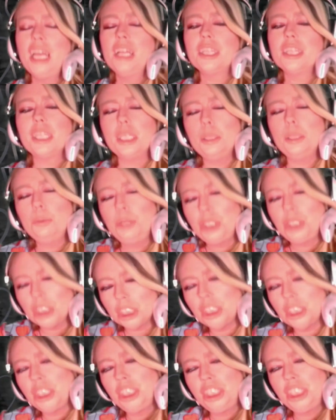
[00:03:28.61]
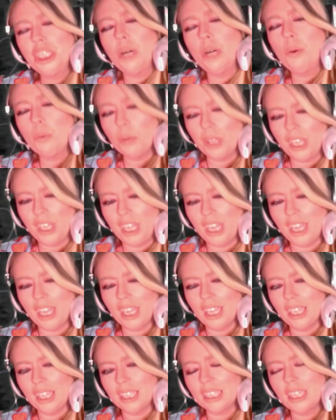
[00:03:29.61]
that you just don't
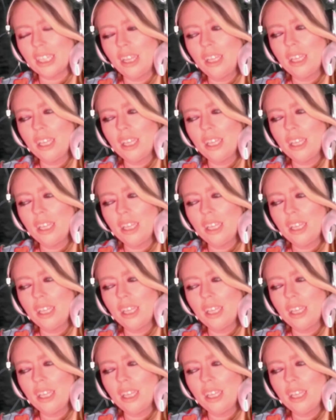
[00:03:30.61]
get